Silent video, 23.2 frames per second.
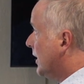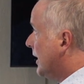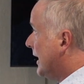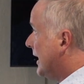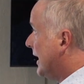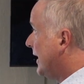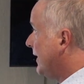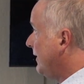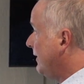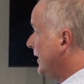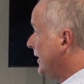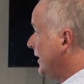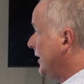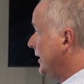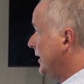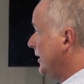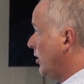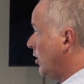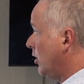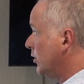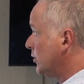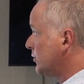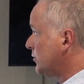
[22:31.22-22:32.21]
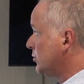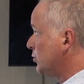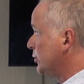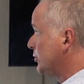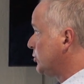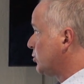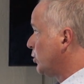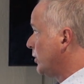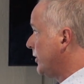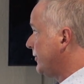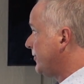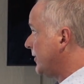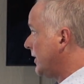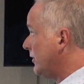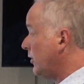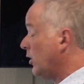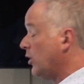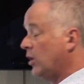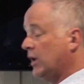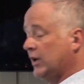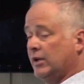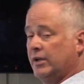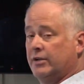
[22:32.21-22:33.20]
And then also in 25,
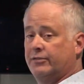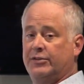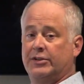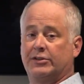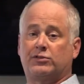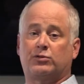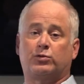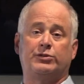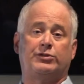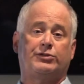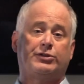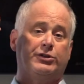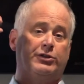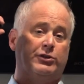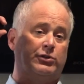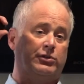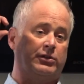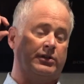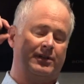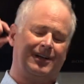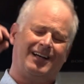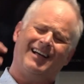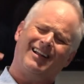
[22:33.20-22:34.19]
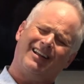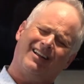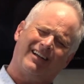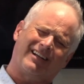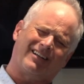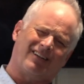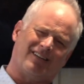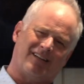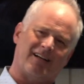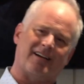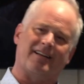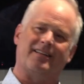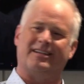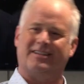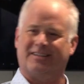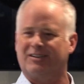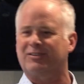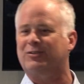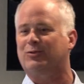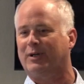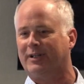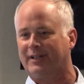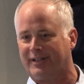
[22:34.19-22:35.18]
I love this one too. I like a lot of these.
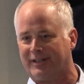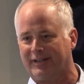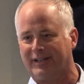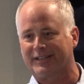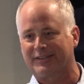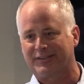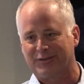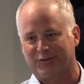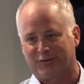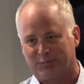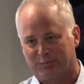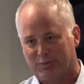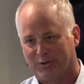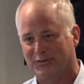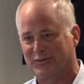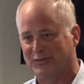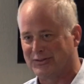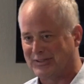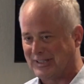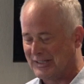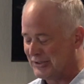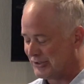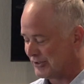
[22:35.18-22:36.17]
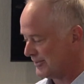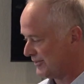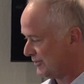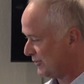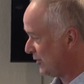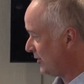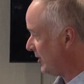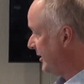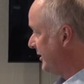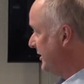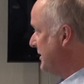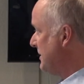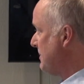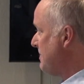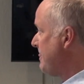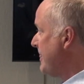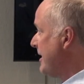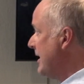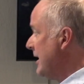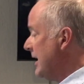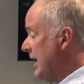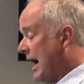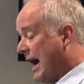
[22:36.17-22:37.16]
That's why I like this presentation, sorry.
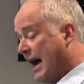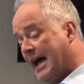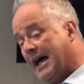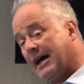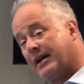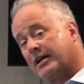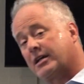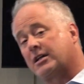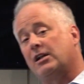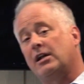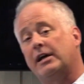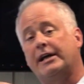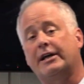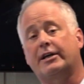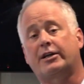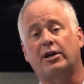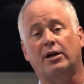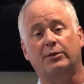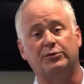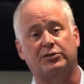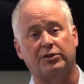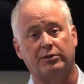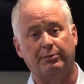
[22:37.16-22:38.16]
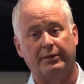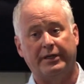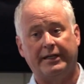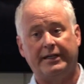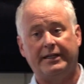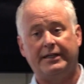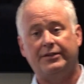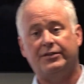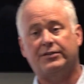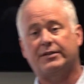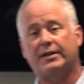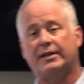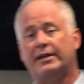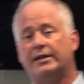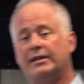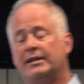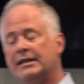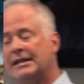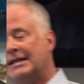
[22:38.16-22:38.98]
I had a client come to me, he said,